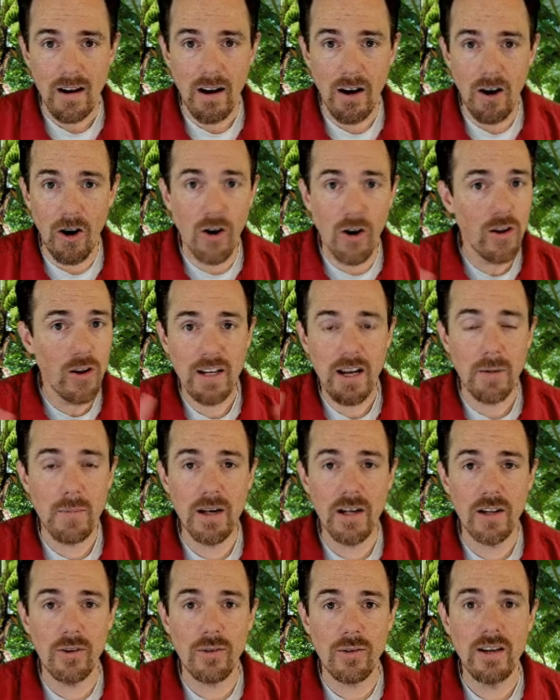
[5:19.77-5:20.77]
all income
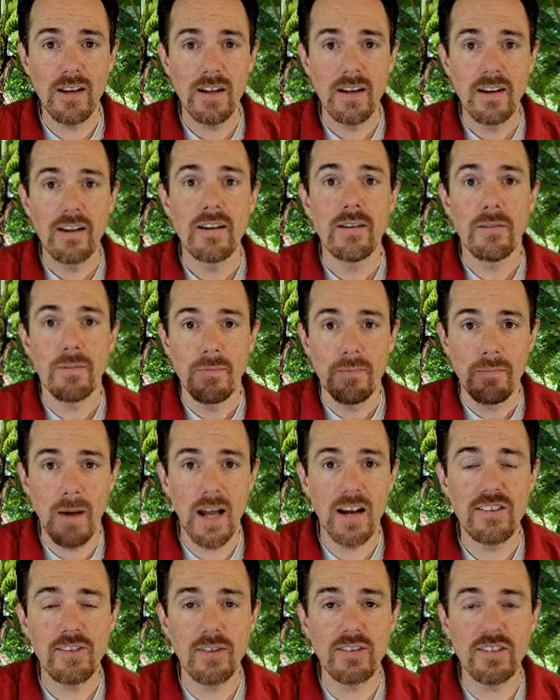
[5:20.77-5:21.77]
included,
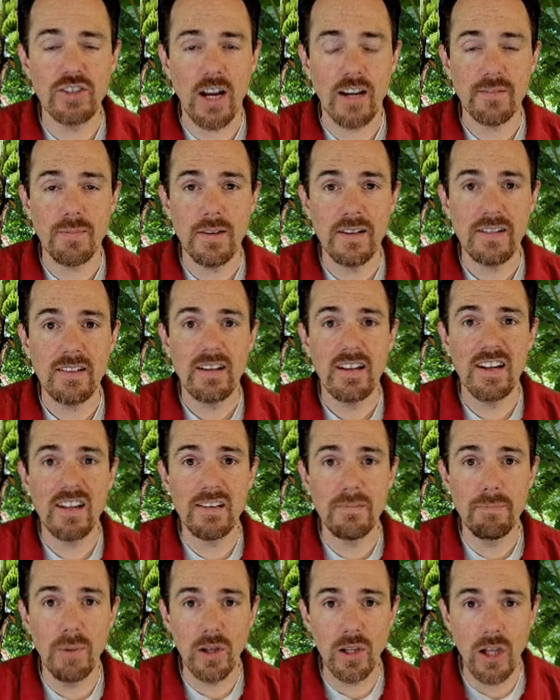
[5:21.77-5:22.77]
minus those adjustments, is
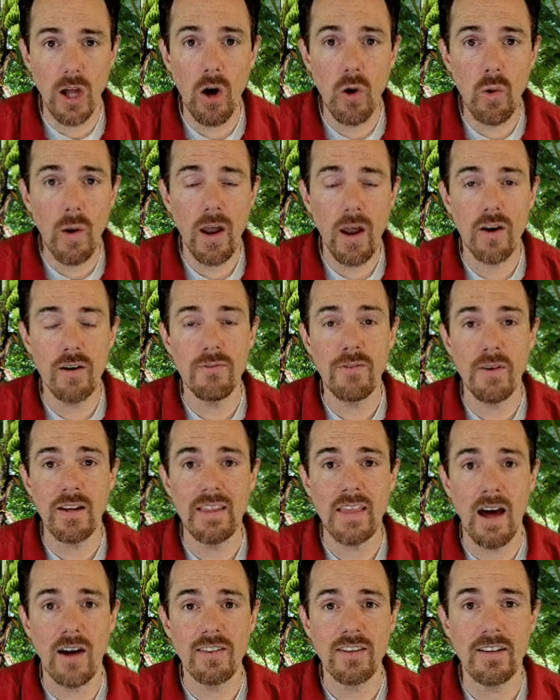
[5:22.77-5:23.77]
below
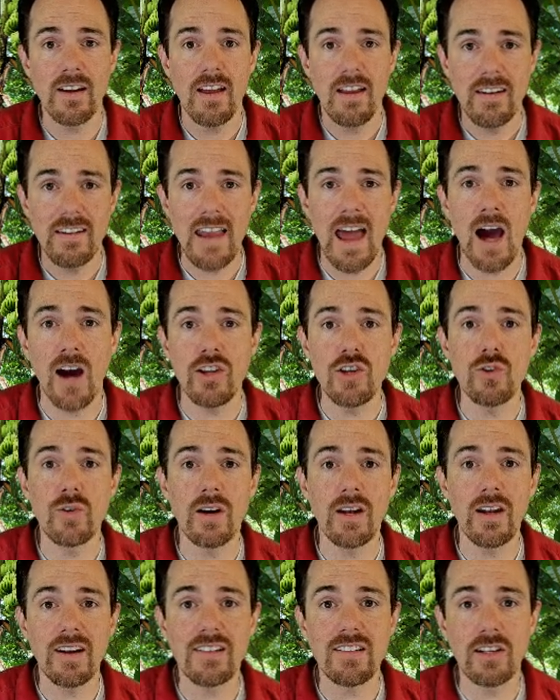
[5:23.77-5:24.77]
$150,000, now you
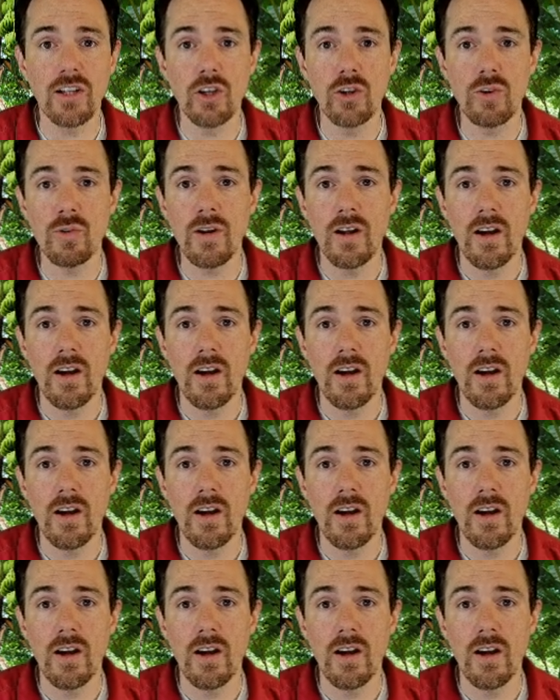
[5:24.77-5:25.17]
can exclude